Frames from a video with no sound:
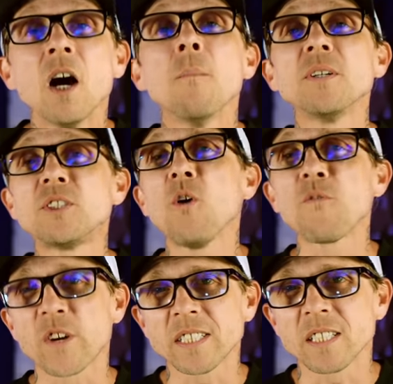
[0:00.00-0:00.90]
But don't
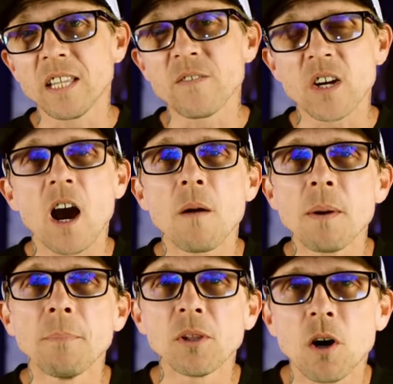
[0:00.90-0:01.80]
forget to leave a
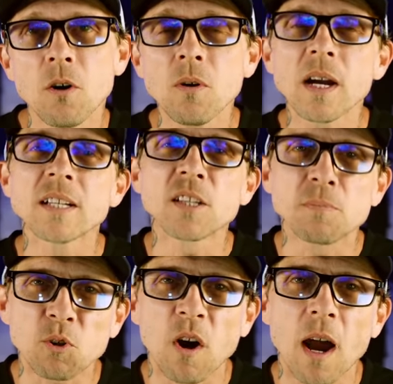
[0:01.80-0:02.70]
comment below and
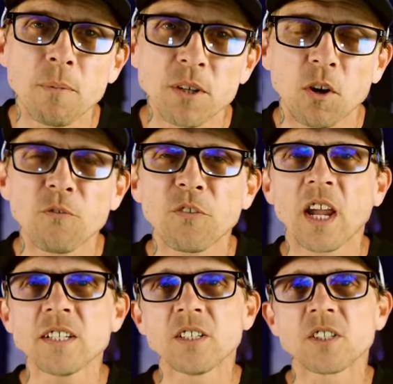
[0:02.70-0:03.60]
subscribe with
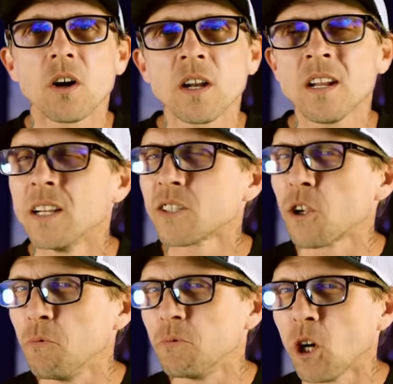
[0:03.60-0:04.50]
notifications on so
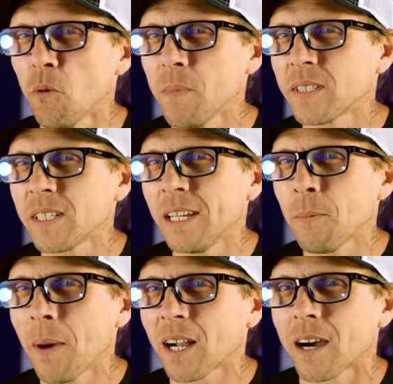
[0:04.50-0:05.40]
you don't miss any of
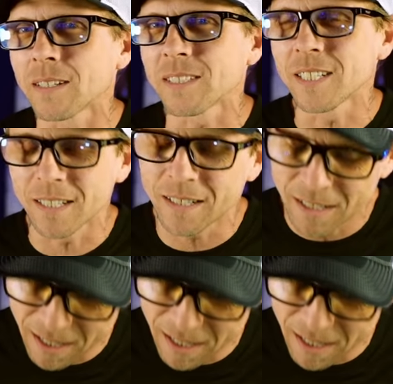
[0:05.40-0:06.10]
my content.